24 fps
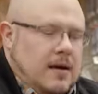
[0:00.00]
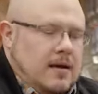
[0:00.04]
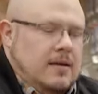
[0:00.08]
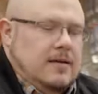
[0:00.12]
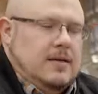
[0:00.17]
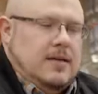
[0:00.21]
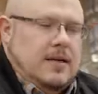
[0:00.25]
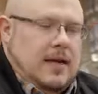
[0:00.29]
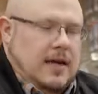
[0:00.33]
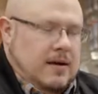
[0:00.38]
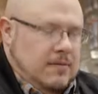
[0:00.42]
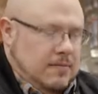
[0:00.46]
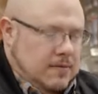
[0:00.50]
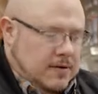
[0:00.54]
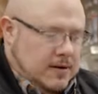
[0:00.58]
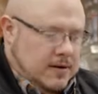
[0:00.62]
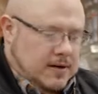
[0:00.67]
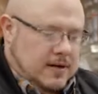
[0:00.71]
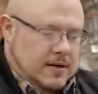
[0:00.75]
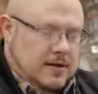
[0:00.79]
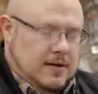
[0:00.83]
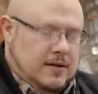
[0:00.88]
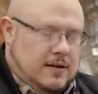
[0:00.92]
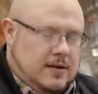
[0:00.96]
Today we're
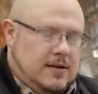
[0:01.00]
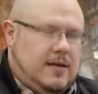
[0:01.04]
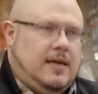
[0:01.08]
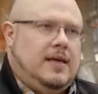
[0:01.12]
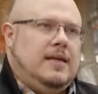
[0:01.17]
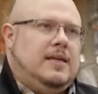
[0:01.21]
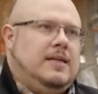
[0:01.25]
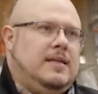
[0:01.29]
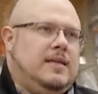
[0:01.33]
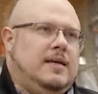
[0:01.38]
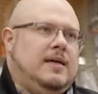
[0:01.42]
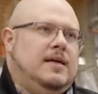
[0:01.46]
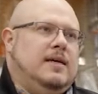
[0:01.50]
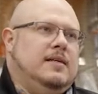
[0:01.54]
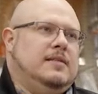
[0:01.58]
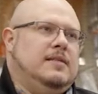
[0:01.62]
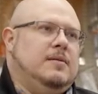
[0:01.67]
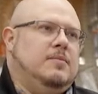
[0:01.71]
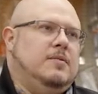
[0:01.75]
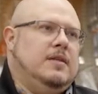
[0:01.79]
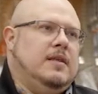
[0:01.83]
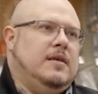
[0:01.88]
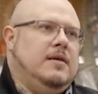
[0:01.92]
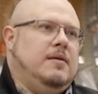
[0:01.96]
going to look at
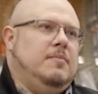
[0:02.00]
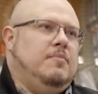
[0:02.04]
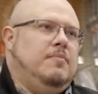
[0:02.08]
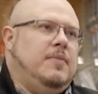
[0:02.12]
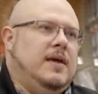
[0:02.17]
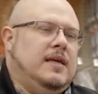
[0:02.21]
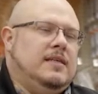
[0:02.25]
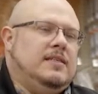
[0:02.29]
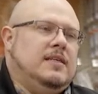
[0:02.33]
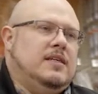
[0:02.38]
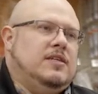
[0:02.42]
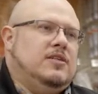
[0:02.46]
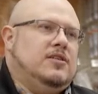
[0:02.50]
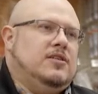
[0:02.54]
some of the basic